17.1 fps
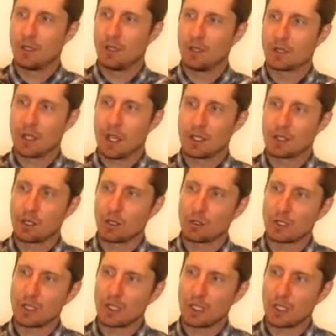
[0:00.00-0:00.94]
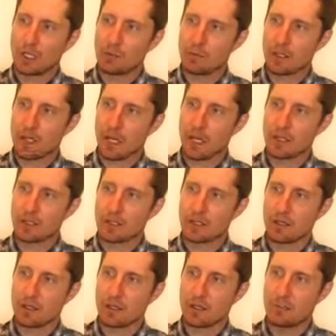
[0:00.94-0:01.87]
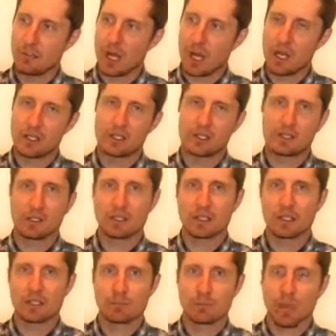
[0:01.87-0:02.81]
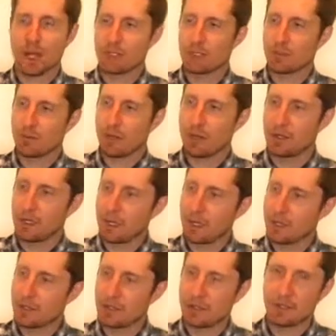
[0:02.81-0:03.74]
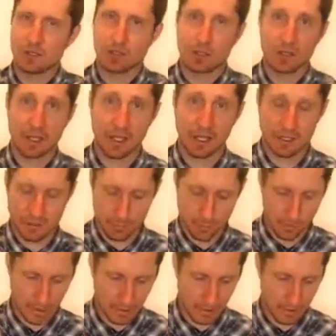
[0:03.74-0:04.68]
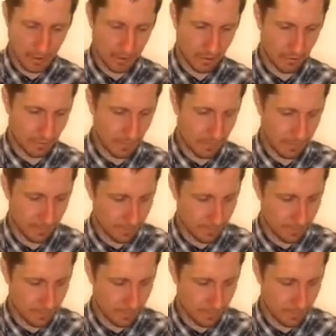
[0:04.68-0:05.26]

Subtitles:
It's not totally clean. We got some dirty spots around the edges, but that's pretty good.